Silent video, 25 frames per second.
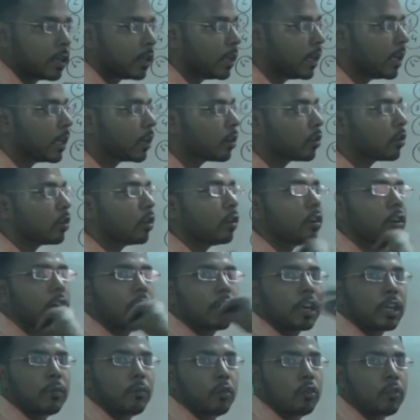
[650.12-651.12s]
electron
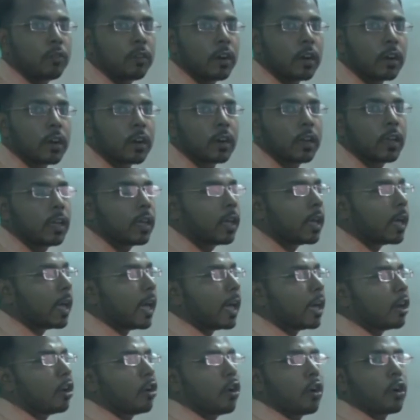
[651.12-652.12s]
remover,
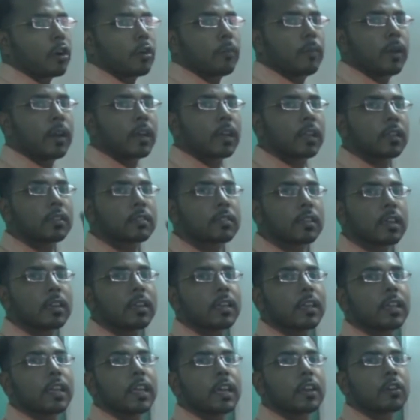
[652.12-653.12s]
and non-metals are
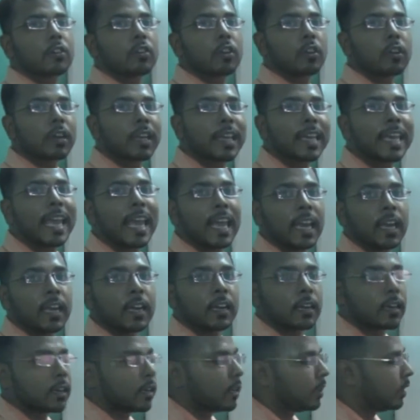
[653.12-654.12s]
electron gainer.